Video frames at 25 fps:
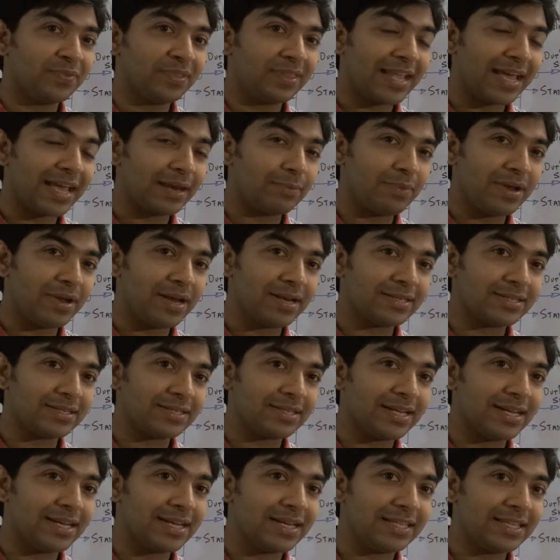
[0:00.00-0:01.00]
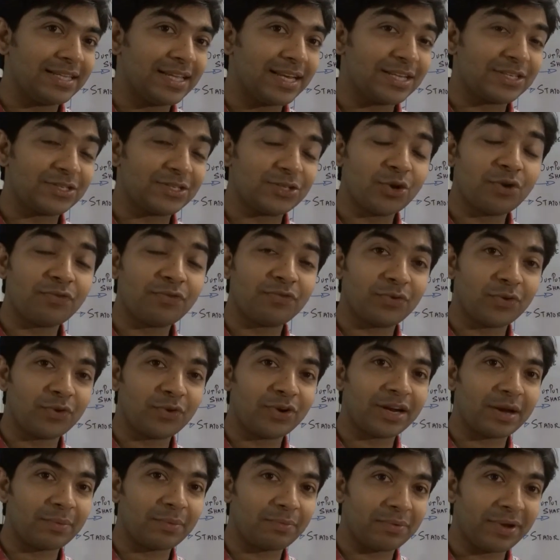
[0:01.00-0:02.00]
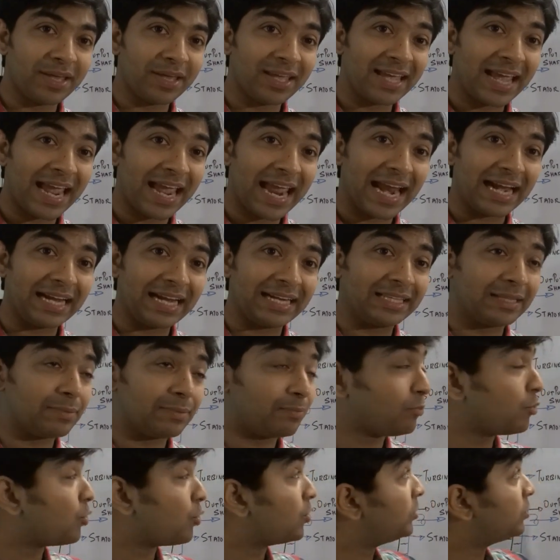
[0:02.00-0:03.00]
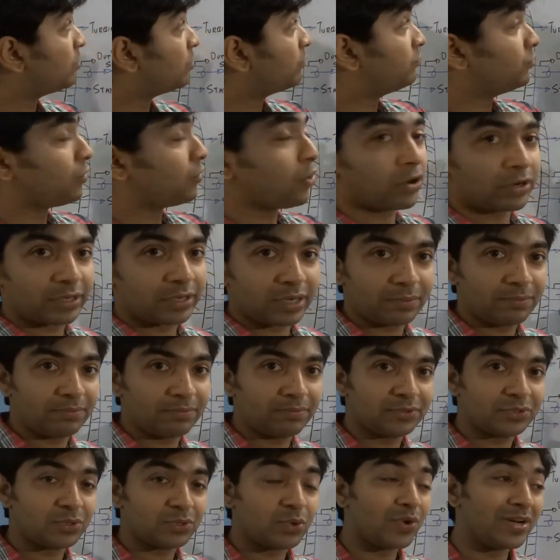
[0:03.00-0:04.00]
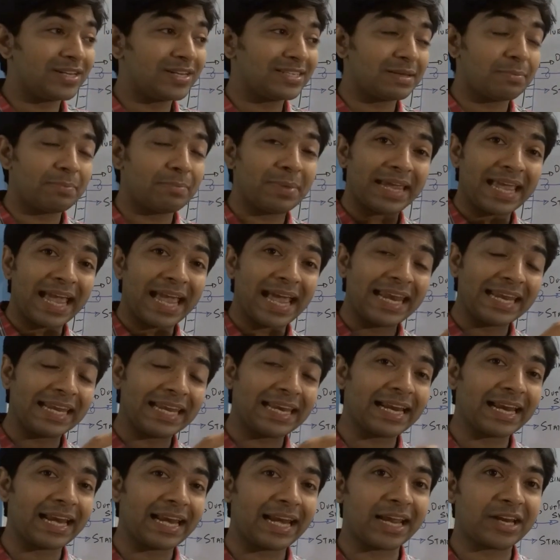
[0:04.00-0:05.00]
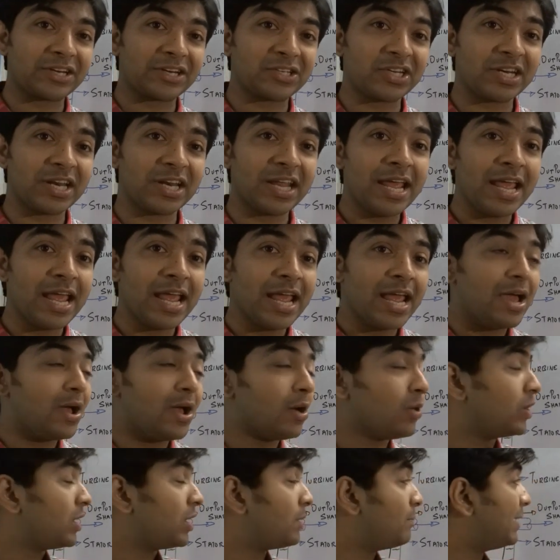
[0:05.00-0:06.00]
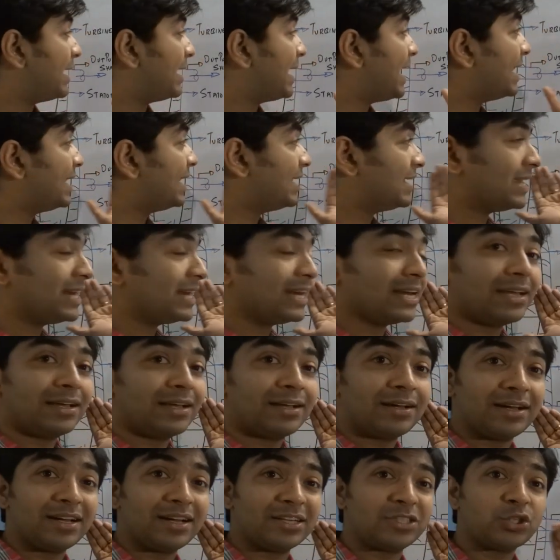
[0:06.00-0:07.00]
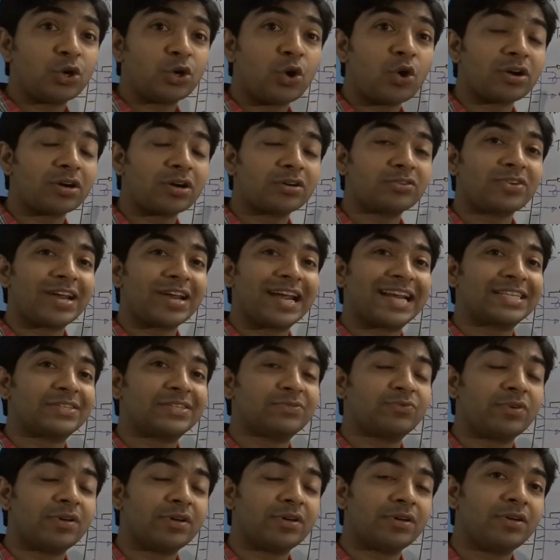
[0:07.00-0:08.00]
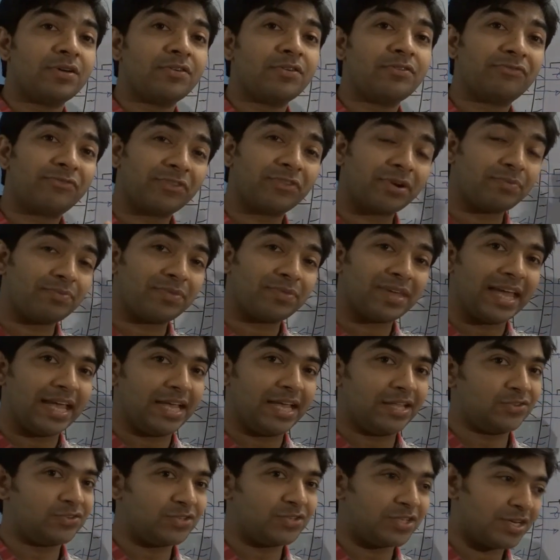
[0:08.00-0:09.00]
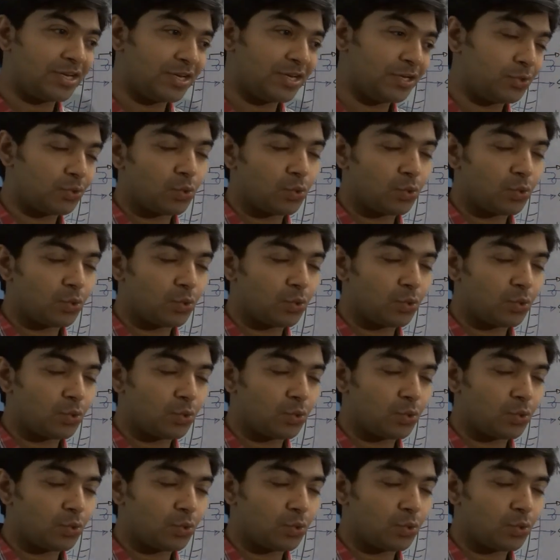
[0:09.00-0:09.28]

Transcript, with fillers: That means there is no fluid coupling at the point of lockdown. So it's a mechanical connection or a mechanical torque transfer from the engine